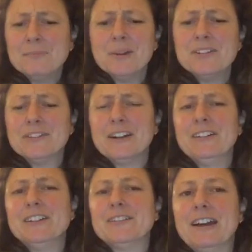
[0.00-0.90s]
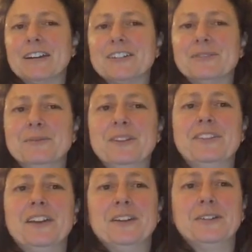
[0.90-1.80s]
Most of our interaction
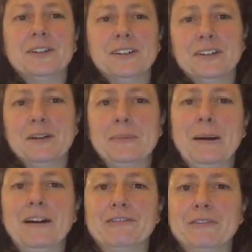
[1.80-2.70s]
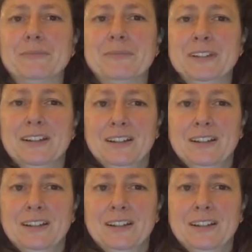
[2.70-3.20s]
with you, apart from